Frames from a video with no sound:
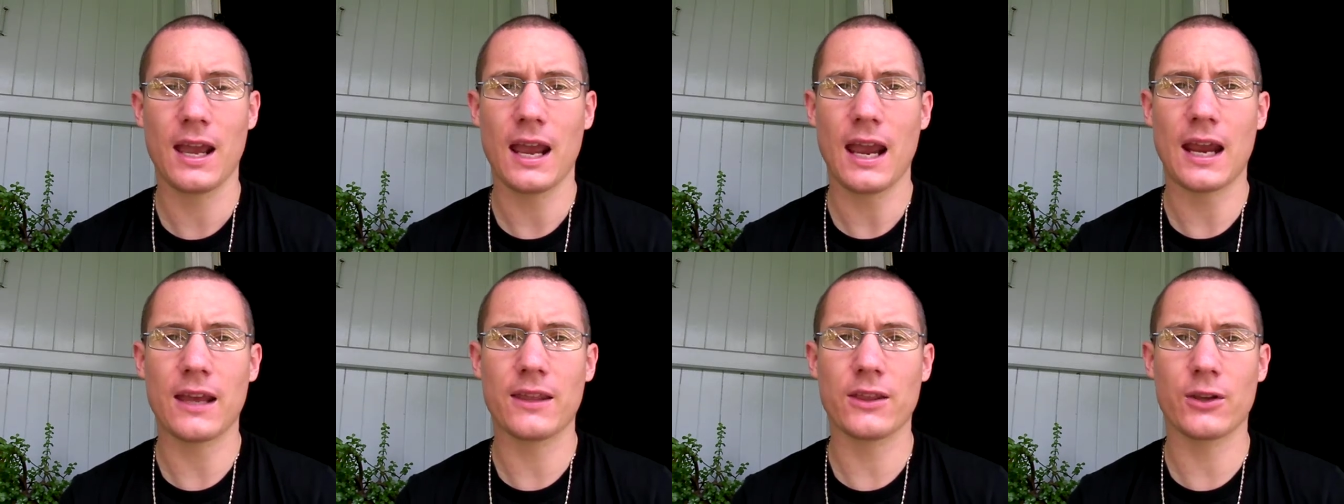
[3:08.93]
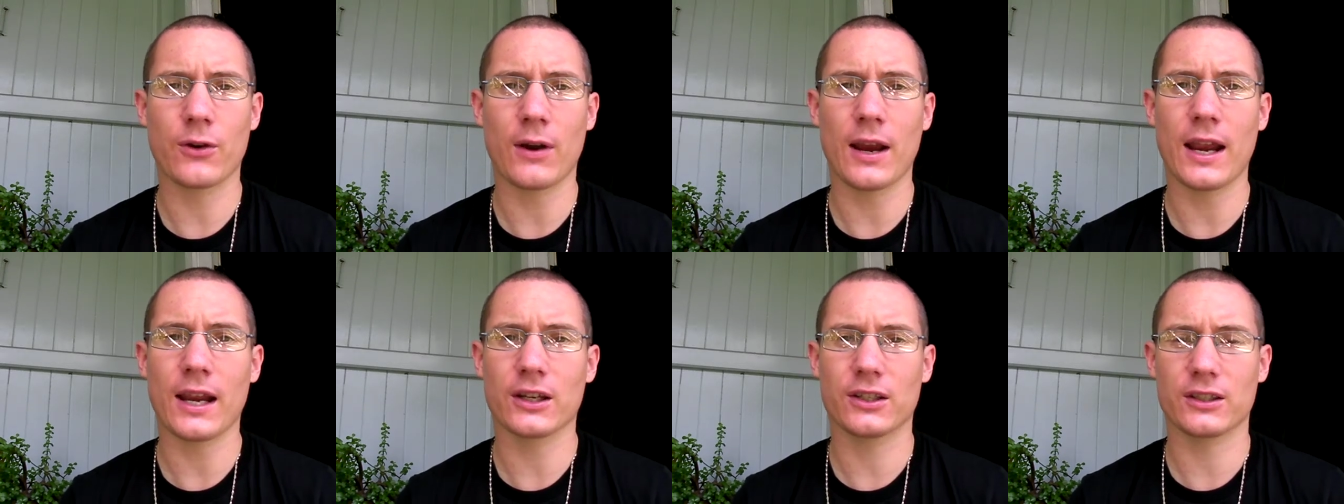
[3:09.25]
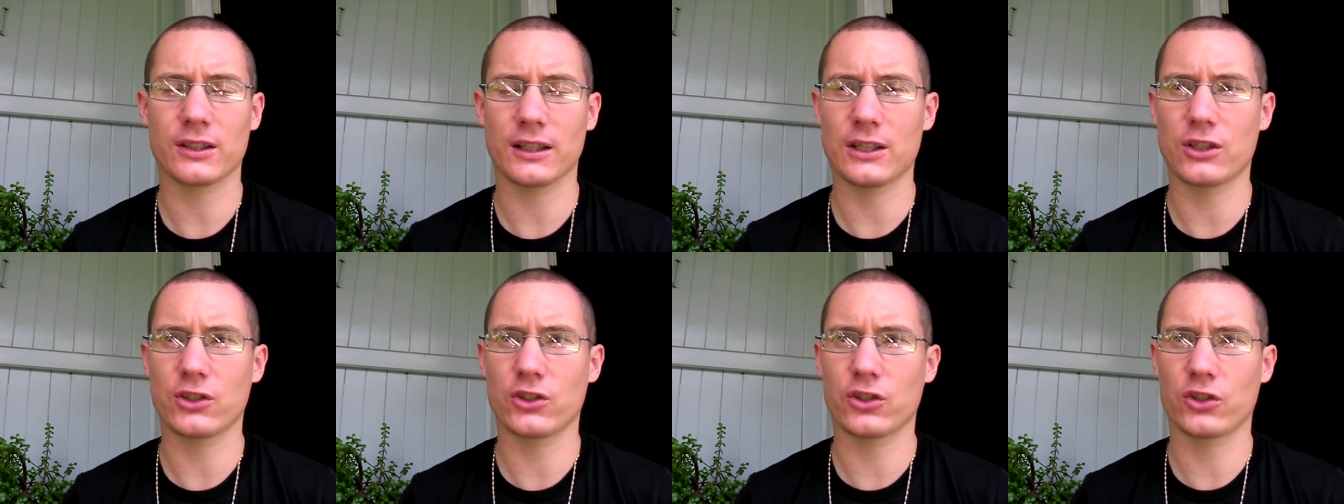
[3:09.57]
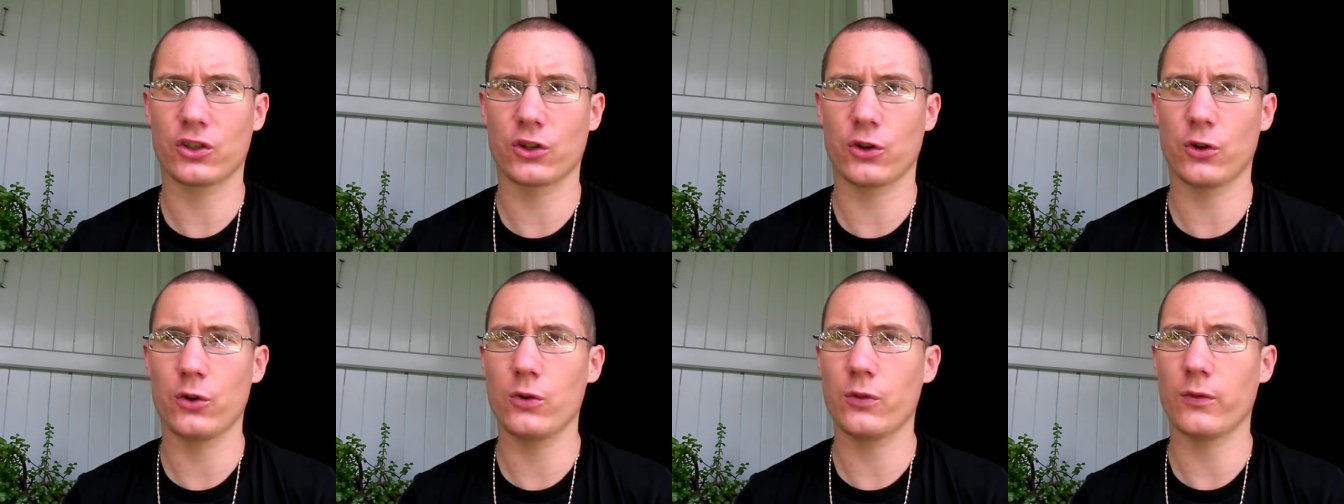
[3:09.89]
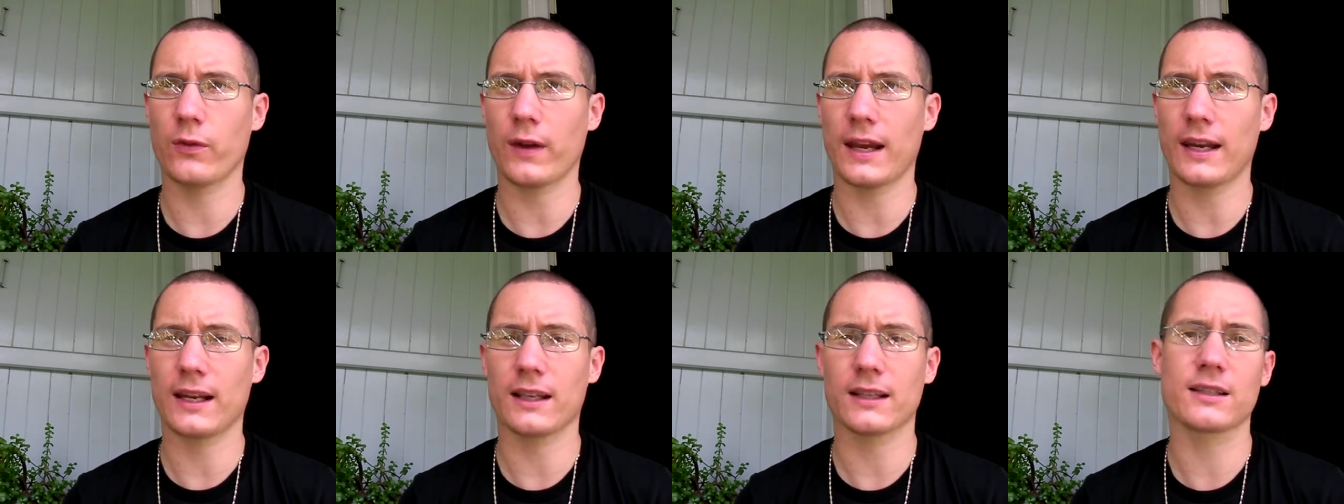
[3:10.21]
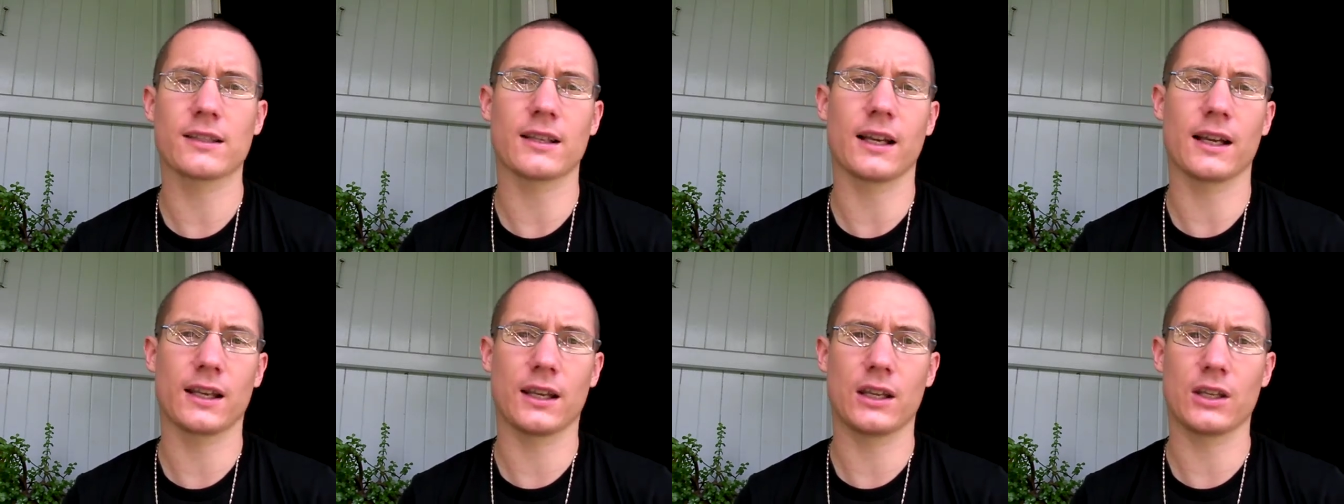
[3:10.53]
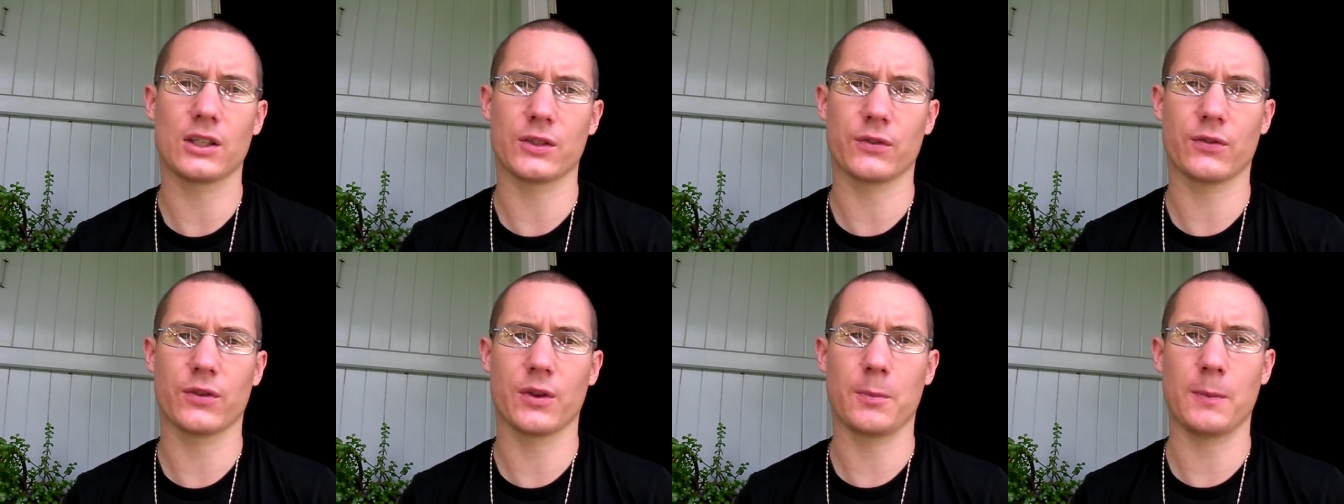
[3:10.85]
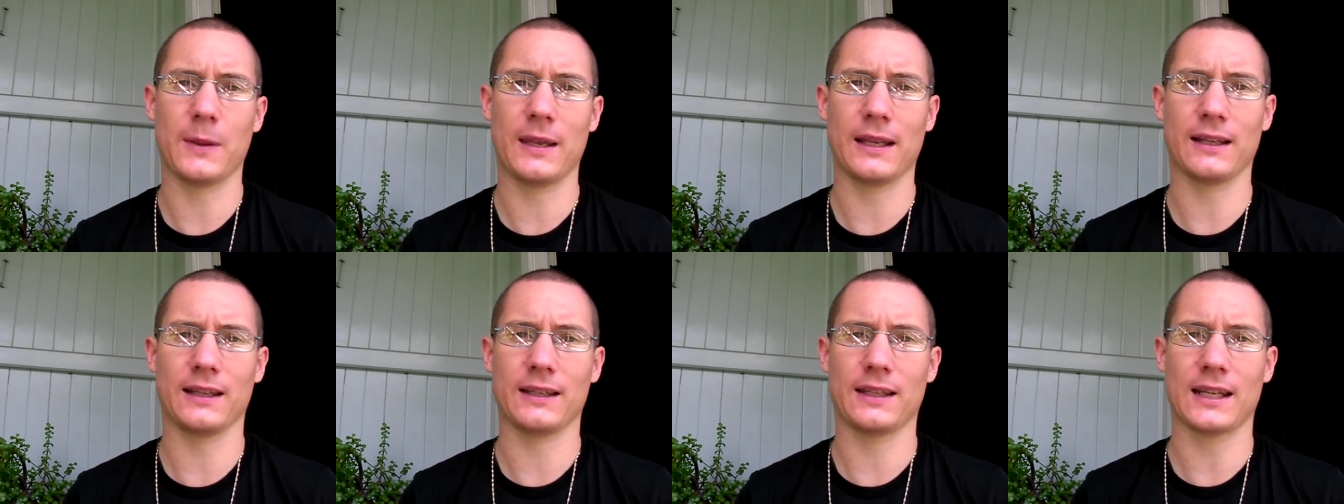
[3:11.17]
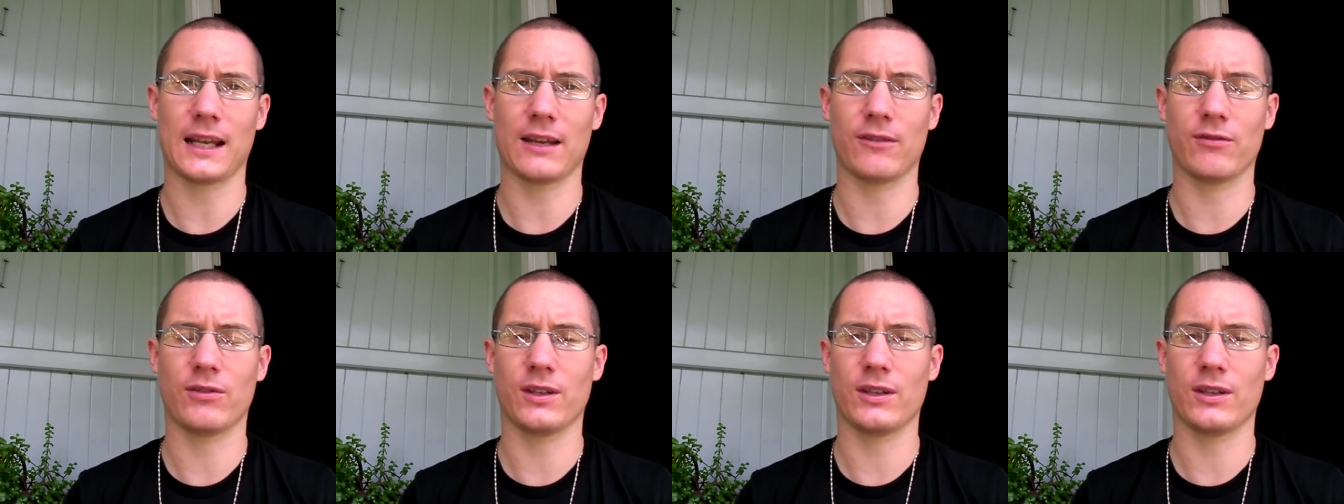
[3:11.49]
And there are actually two Vedic Sankhyas of Kapila Dev.